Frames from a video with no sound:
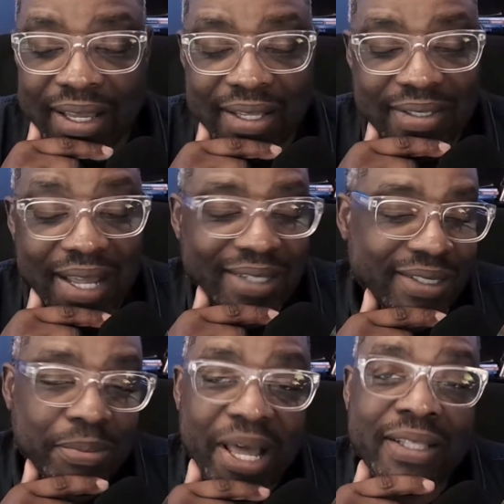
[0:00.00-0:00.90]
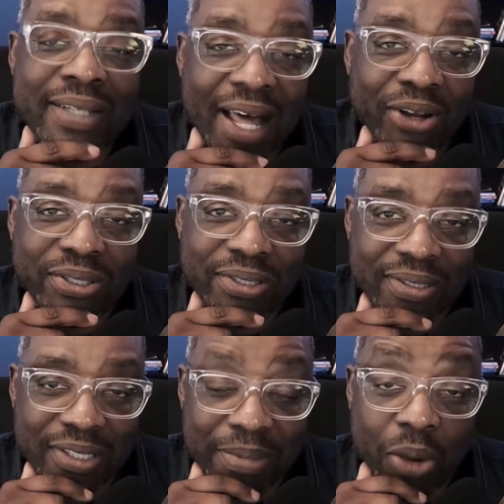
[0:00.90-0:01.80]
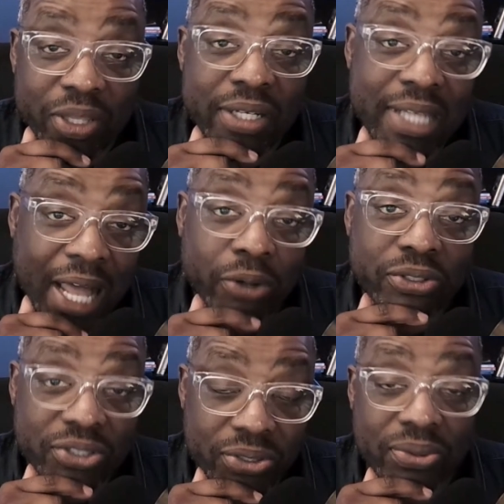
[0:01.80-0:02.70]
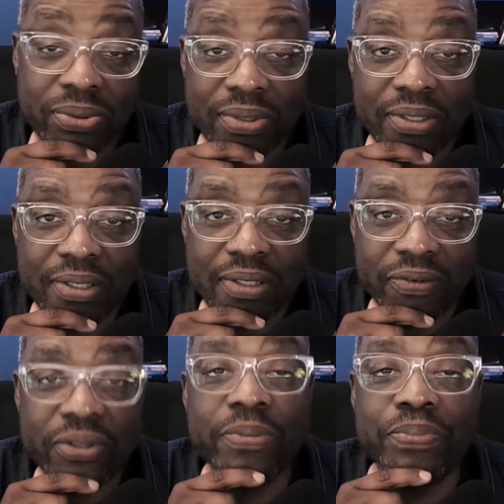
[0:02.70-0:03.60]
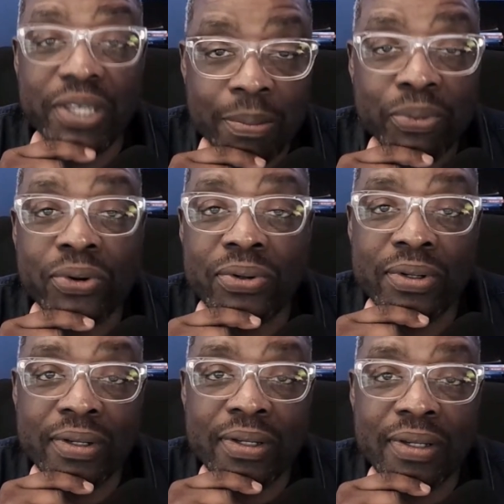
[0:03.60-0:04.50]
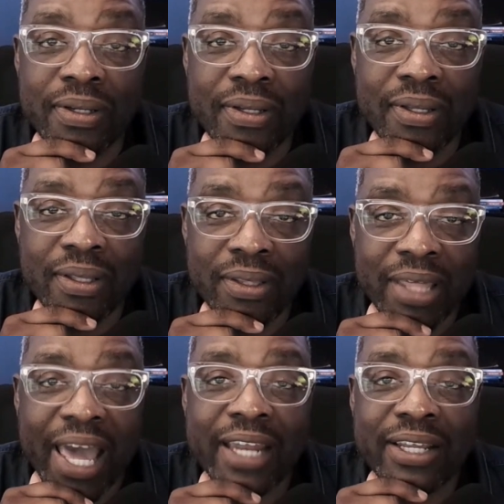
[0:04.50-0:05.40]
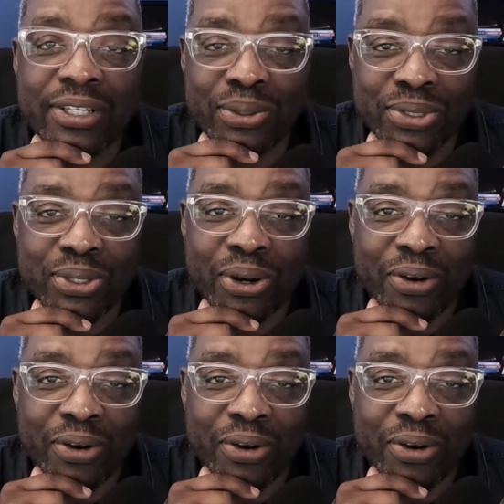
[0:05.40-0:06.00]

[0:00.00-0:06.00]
it's not just about the dollars. It's about what the dollars do for the people that you serve.